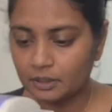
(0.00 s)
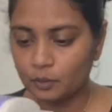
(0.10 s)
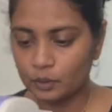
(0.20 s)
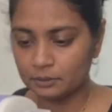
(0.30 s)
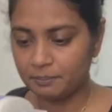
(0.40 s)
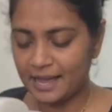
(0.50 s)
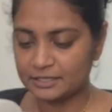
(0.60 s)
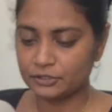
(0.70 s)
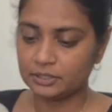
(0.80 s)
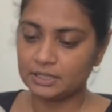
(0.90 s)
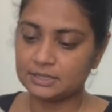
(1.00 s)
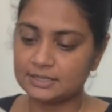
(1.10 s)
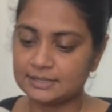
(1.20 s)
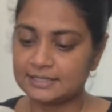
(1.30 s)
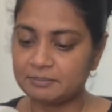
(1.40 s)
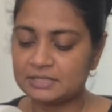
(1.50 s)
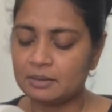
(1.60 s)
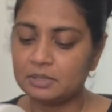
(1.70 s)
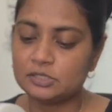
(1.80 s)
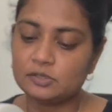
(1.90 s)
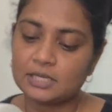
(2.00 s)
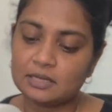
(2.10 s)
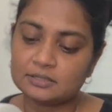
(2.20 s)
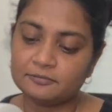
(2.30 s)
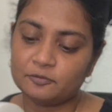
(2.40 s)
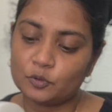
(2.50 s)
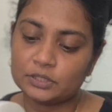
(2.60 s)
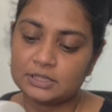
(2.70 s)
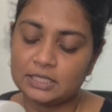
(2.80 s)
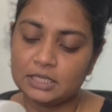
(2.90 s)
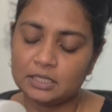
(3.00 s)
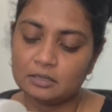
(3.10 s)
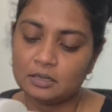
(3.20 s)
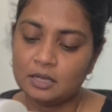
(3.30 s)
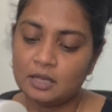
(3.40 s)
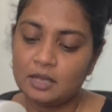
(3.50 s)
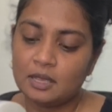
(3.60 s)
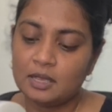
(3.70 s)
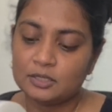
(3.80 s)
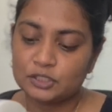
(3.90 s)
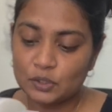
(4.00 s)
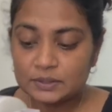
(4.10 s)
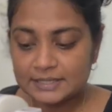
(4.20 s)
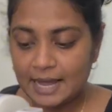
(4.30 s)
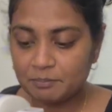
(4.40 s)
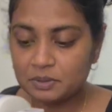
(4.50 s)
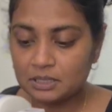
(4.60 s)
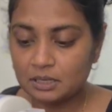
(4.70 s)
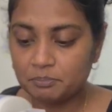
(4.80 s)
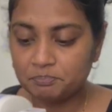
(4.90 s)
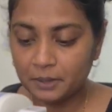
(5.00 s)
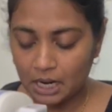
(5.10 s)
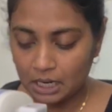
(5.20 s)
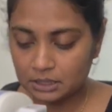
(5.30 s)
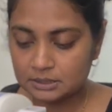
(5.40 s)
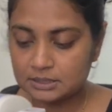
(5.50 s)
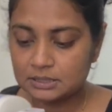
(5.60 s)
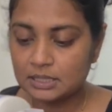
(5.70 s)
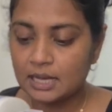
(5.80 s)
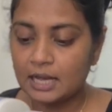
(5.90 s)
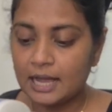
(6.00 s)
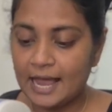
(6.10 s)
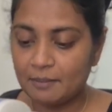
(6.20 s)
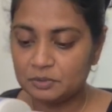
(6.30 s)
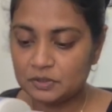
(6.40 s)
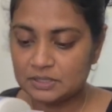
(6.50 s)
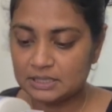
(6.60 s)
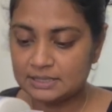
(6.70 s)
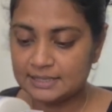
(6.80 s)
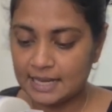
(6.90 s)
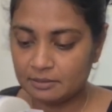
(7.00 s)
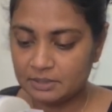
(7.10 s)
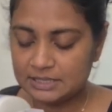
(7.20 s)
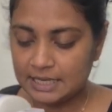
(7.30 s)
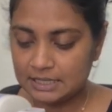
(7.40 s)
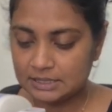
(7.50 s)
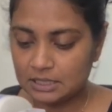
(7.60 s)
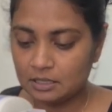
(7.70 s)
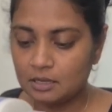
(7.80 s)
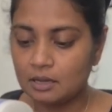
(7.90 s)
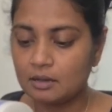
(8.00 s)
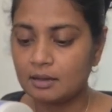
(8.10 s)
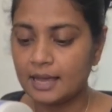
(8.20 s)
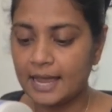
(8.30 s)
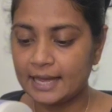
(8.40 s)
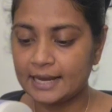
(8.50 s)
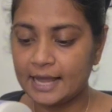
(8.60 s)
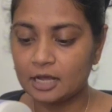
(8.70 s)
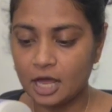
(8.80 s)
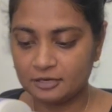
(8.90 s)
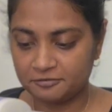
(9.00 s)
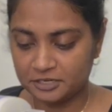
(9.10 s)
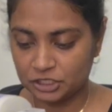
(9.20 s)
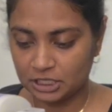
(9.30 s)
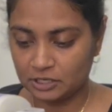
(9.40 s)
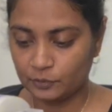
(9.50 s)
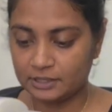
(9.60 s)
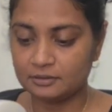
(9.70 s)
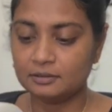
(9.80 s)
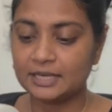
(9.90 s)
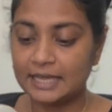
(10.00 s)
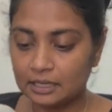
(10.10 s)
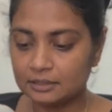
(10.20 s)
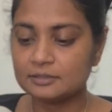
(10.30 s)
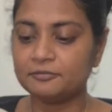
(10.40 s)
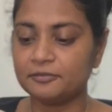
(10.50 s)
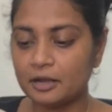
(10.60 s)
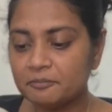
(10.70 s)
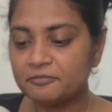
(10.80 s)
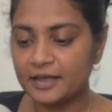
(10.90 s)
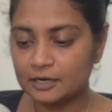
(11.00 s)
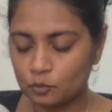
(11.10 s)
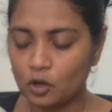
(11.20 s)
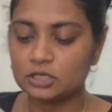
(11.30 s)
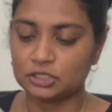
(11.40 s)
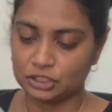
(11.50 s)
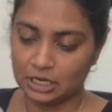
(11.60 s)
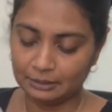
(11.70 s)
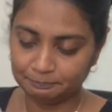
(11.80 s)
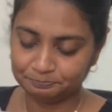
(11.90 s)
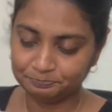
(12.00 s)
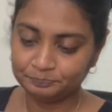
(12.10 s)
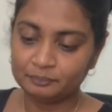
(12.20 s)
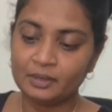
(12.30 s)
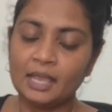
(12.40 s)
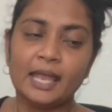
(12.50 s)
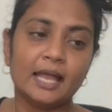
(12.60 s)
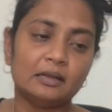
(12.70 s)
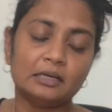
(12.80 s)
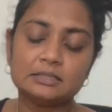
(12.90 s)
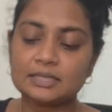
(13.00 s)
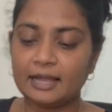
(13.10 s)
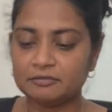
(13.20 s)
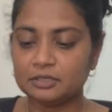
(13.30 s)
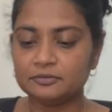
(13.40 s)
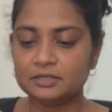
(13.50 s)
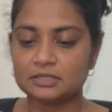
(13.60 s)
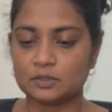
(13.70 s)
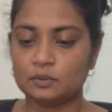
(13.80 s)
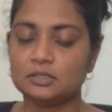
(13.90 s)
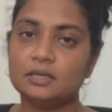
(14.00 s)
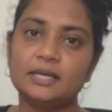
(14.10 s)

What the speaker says: quilt pattern. It's the September 2014 Sew Sampler box. I'm using Denim and Daisy, and I got the finishing kit from Fat Quarter Shop. And honestly, I've looked for this quilt online